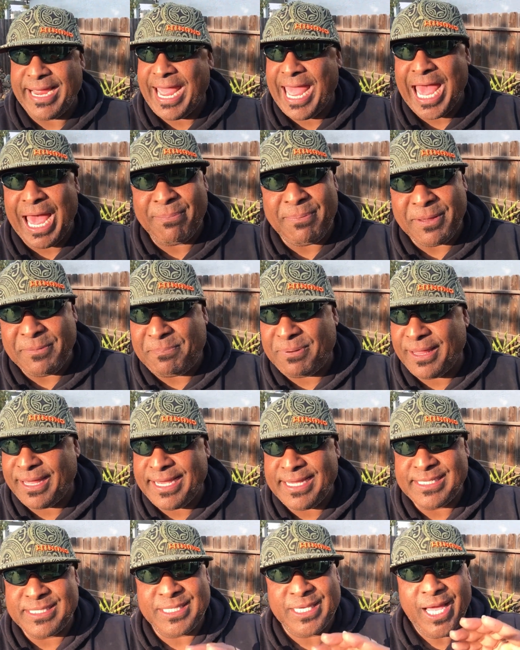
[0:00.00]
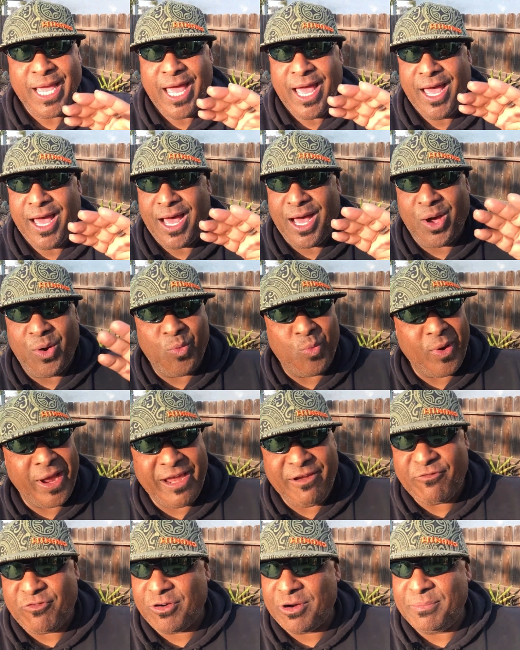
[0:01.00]
happy place,
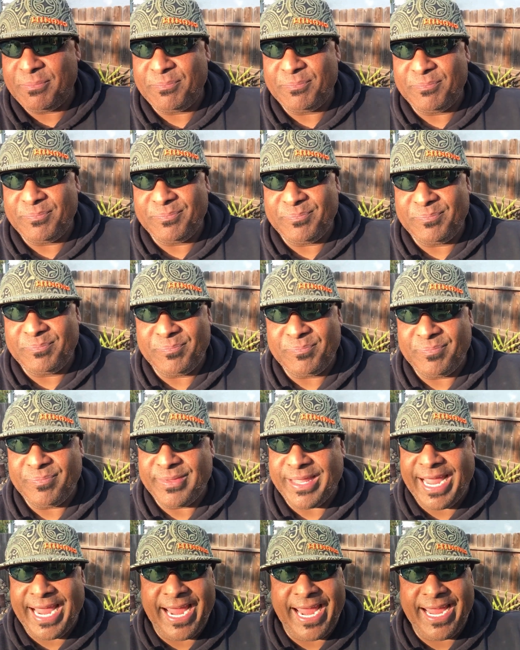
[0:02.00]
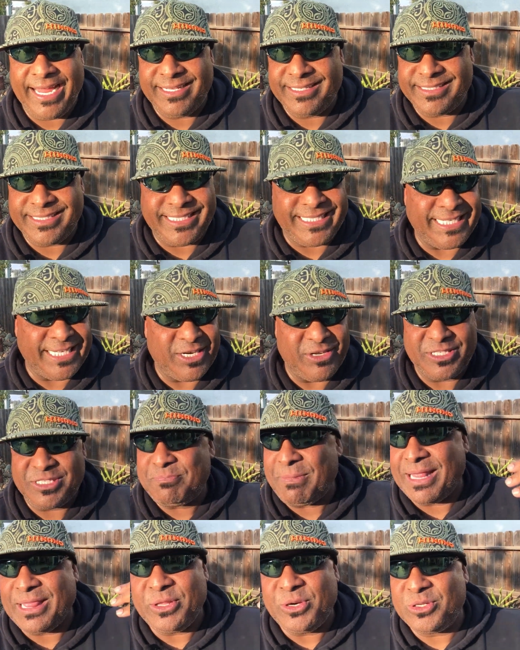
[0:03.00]
away from you know. It's
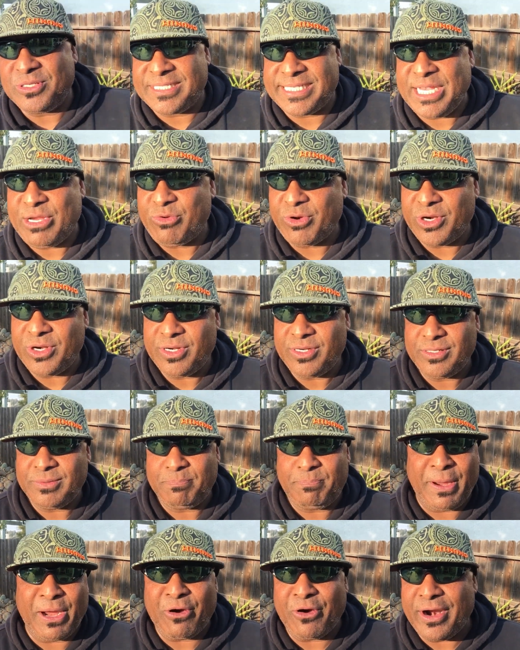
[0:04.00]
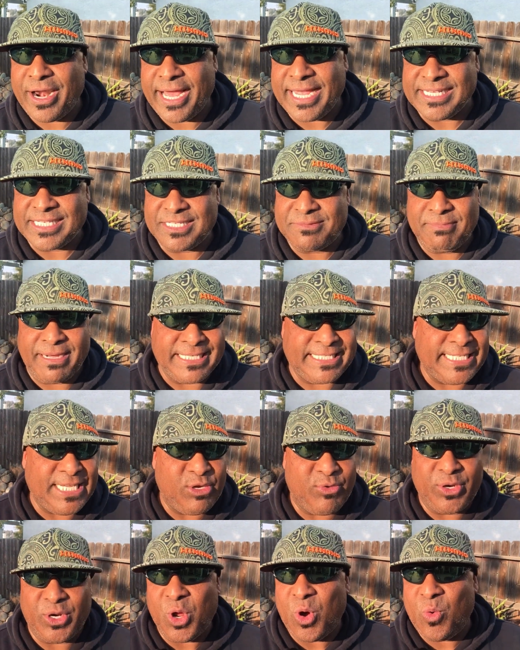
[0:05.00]
my little secret paradise, my
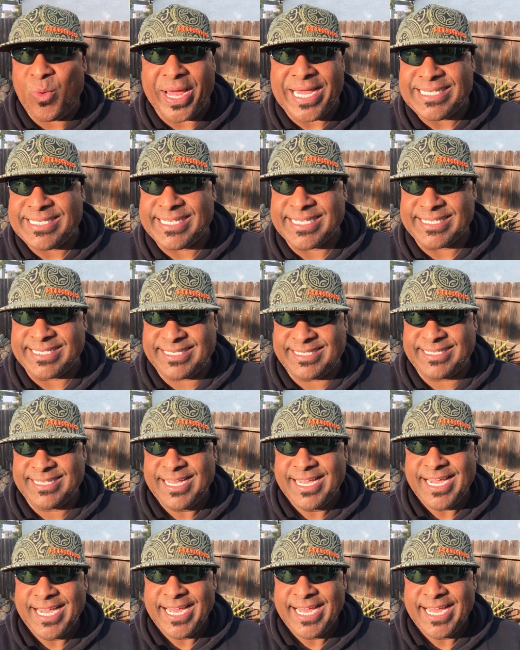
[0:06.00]
secret oasis.